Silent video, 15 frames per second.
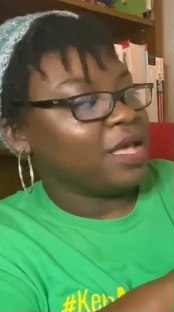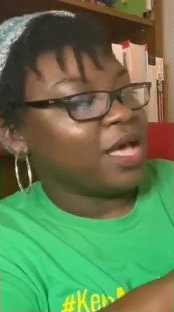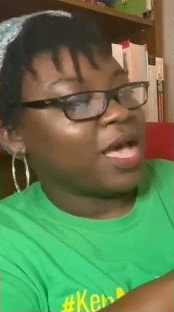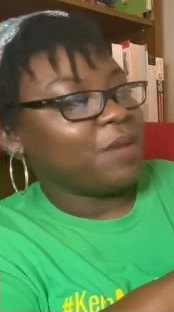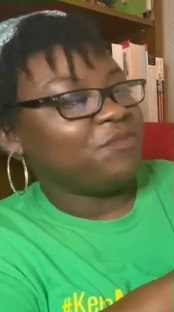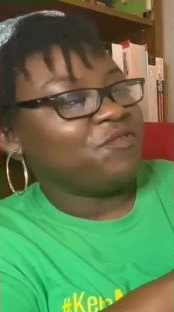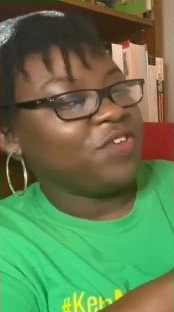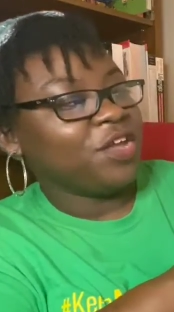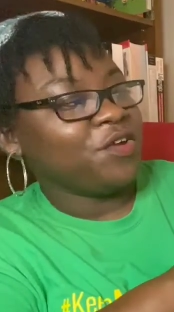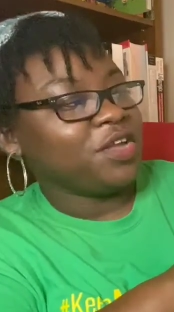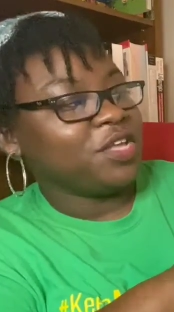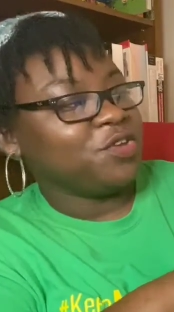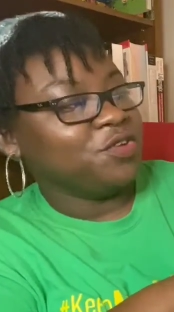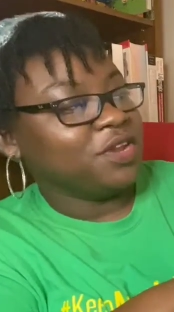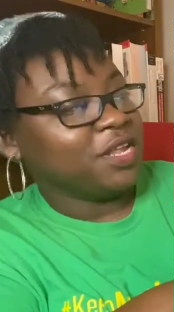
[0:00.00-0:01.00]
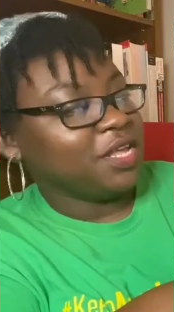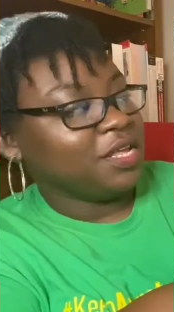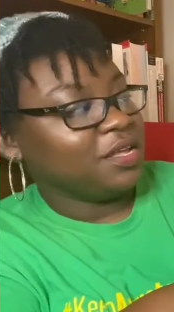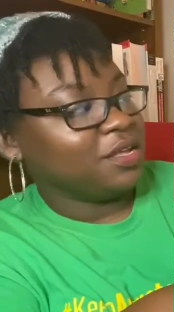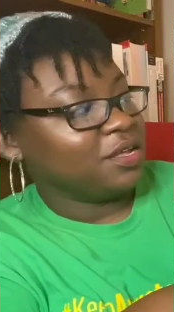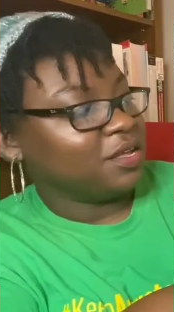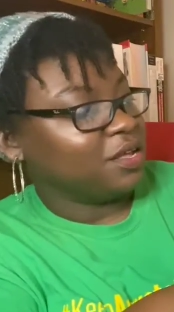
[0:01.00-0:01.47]
I'm very
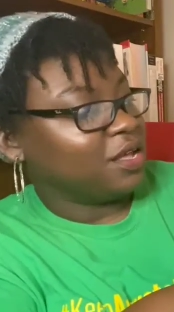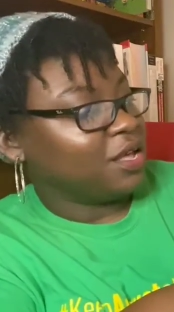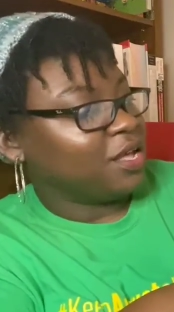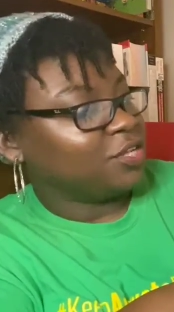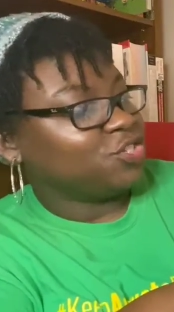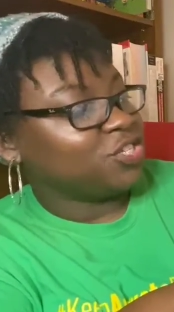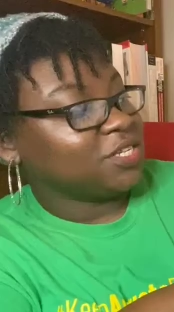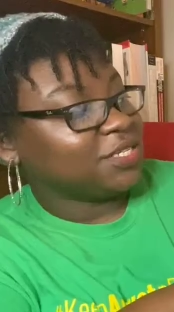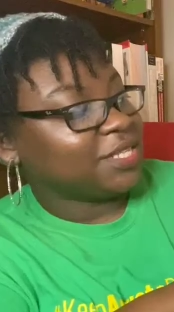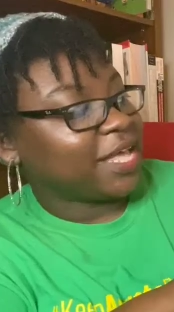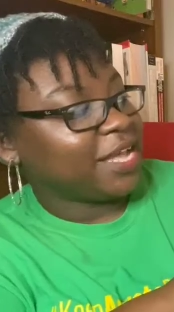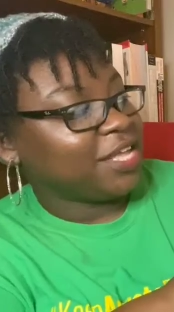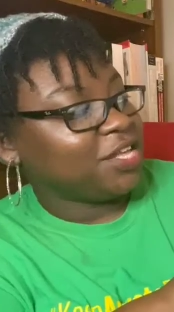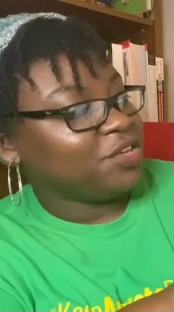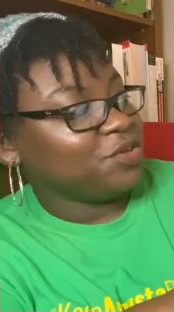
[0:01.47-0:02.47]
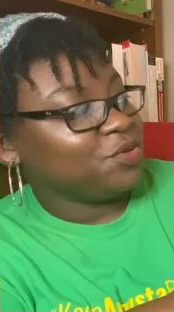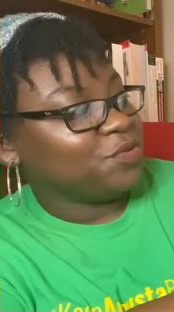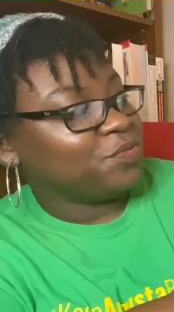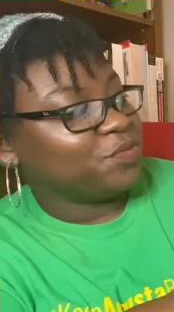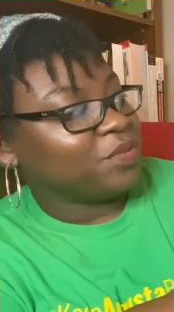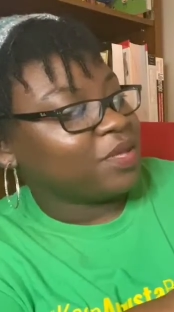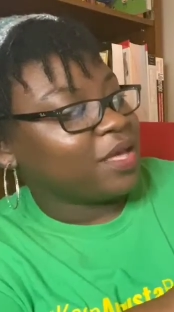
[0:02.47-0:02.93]
unique, just like you.